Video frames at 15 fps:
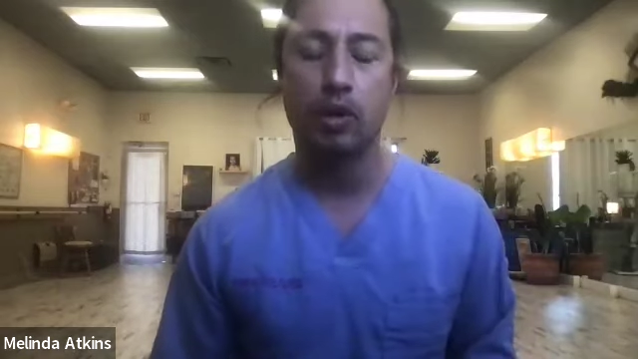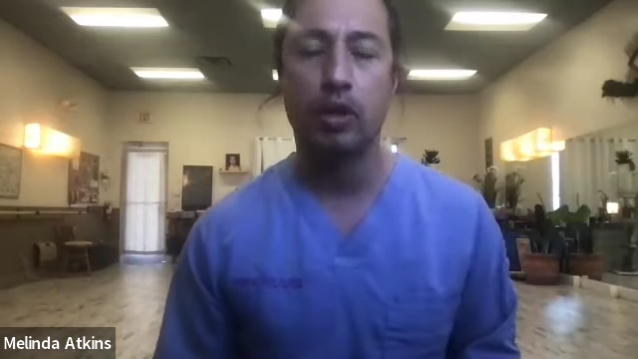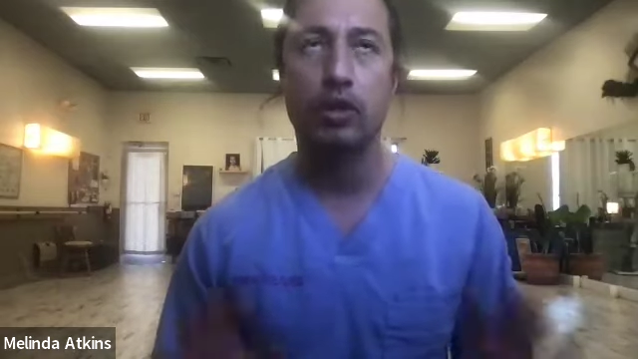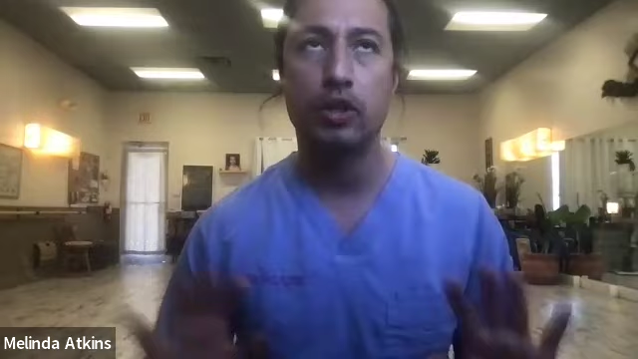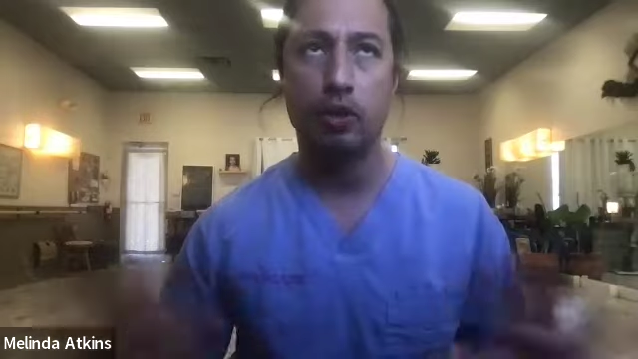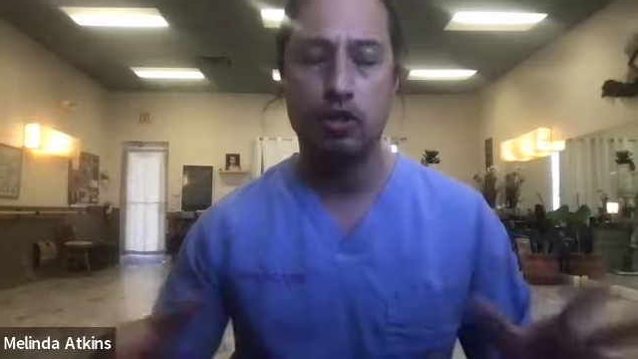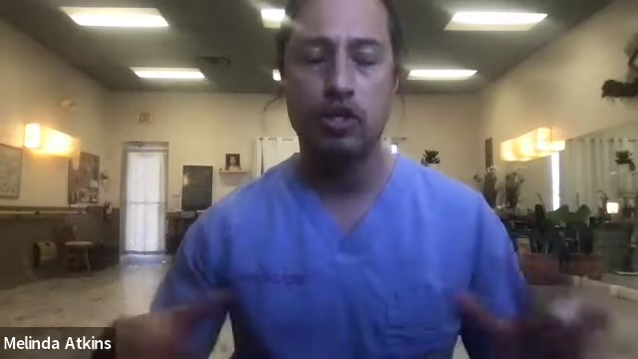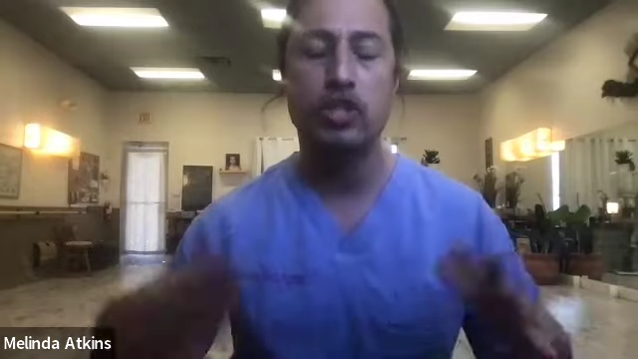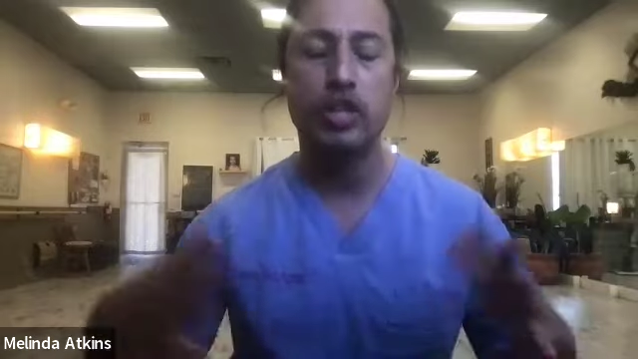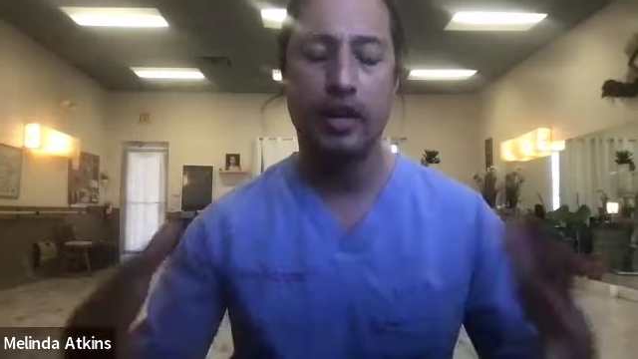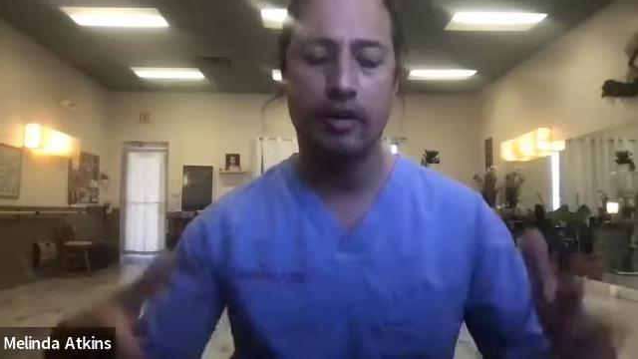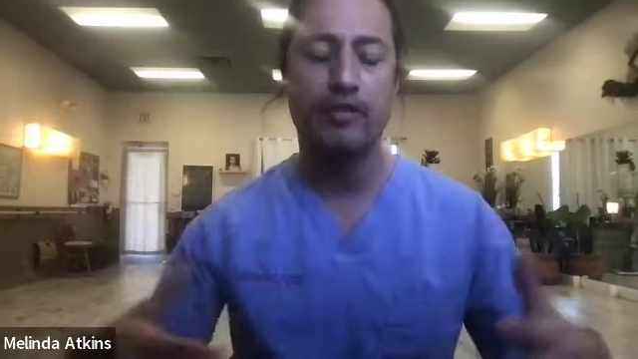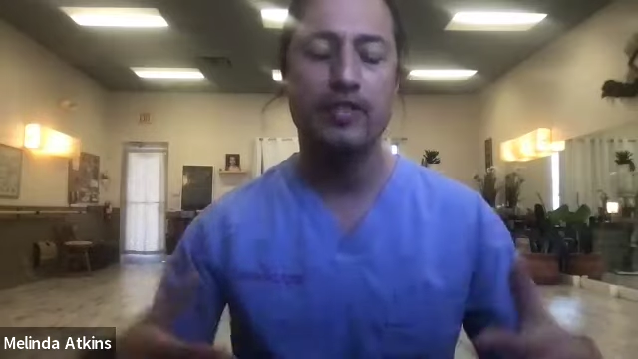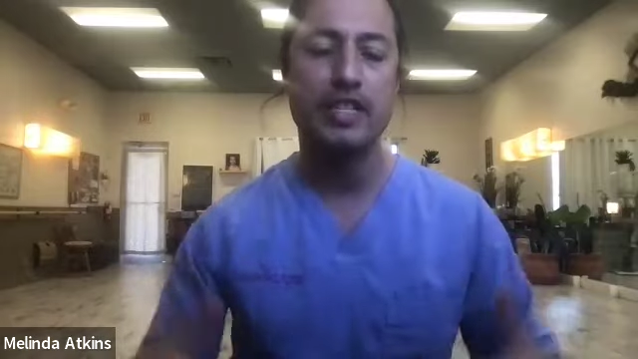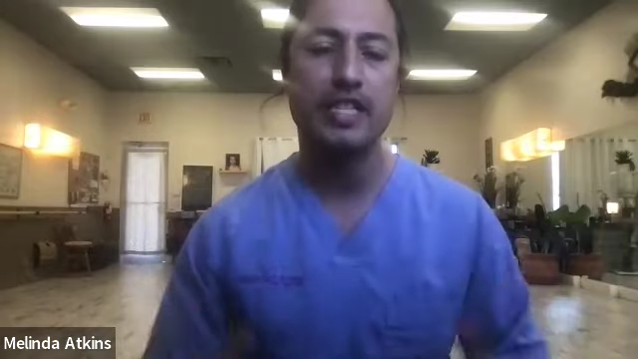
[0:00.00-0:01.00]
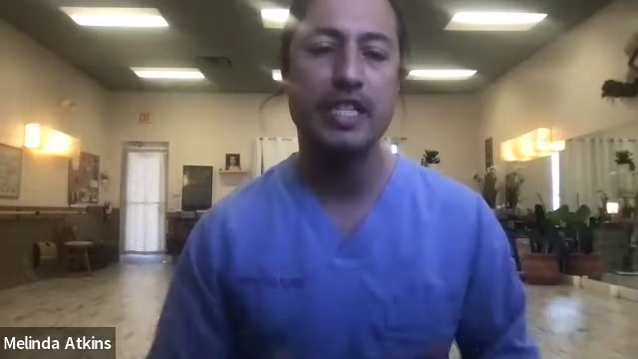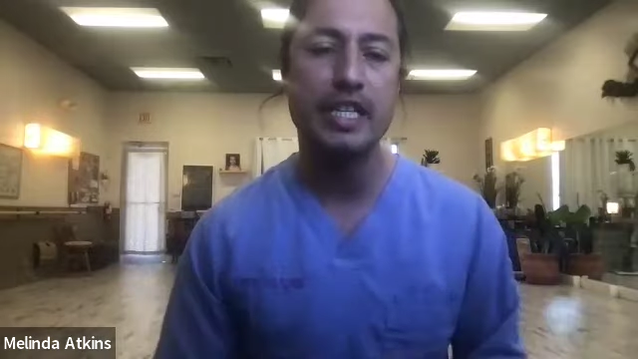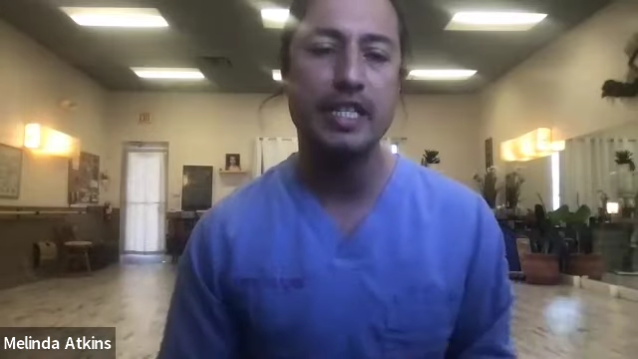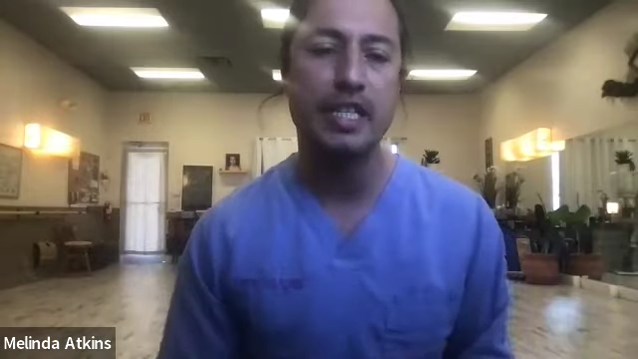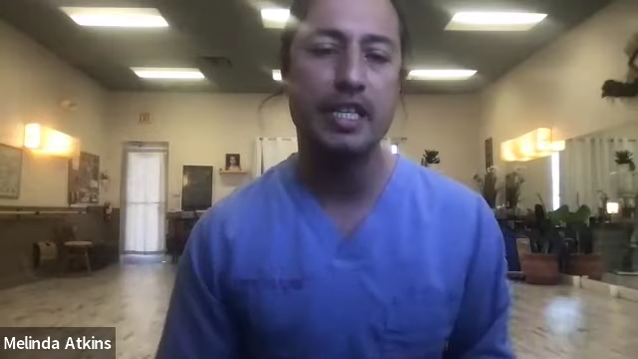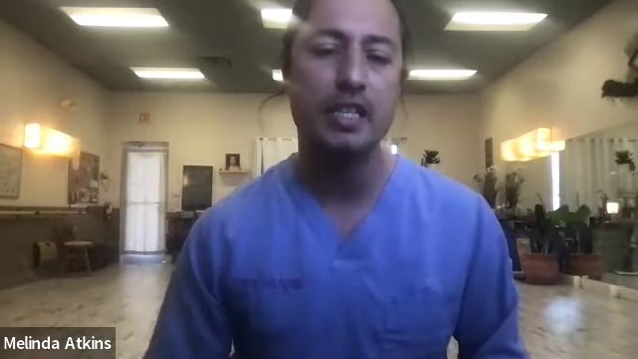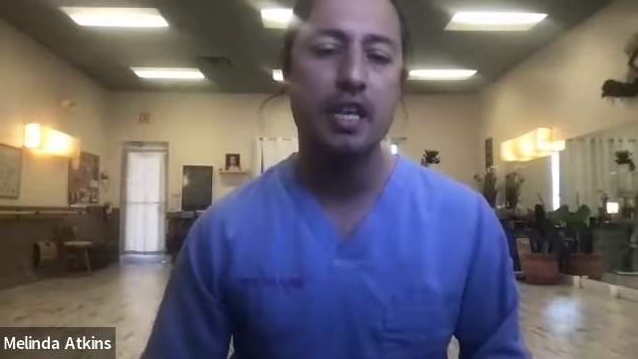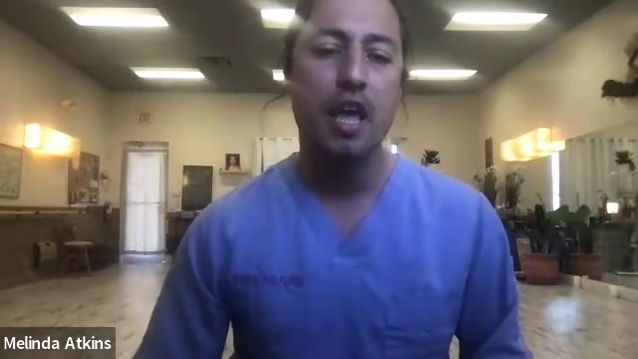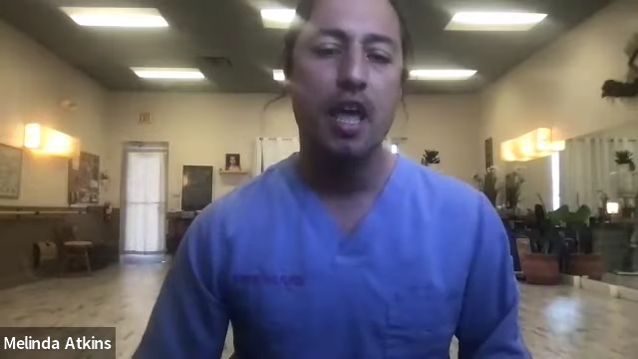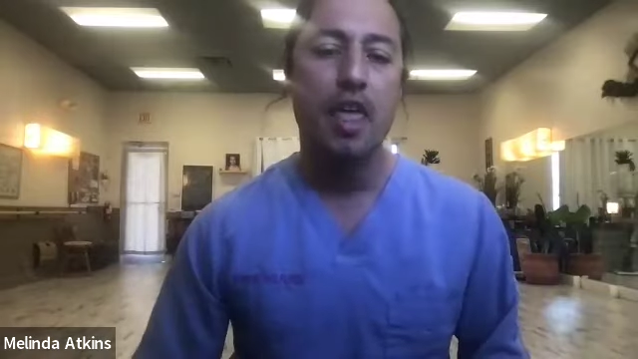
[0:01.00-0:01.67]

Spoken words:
or neurodegenerative diseases